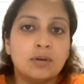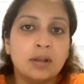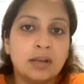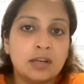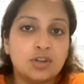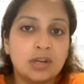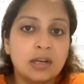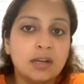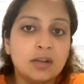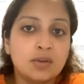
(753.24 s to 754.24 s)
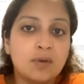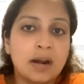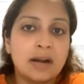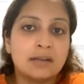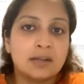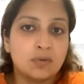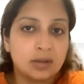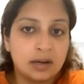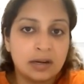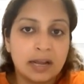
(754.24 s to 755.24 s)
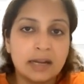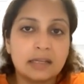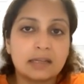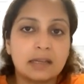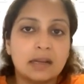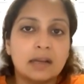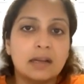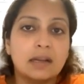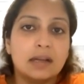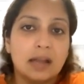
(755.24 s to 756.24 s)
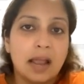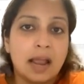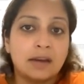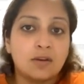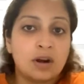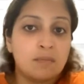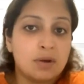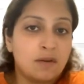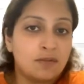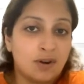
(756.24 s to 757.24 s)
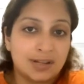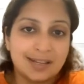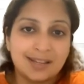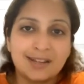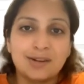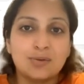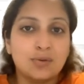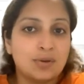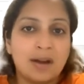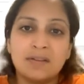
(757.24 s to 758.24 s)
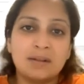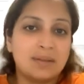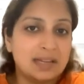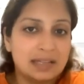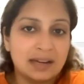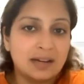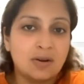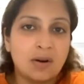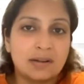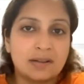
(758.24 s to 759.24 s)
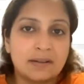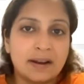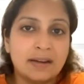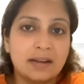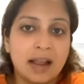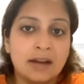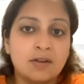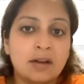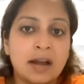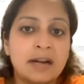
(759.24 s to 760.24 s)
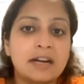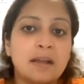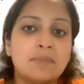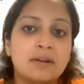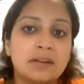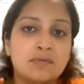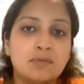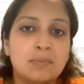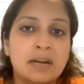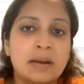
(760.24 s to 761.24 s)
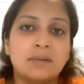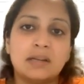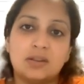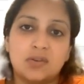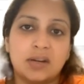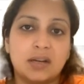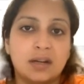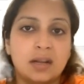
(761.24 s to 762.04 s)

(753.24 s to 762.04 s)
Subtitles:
initially you are at 0th index and your number of dots is 0. You haven't placed any dots, right? And your current IP address would be an empty string.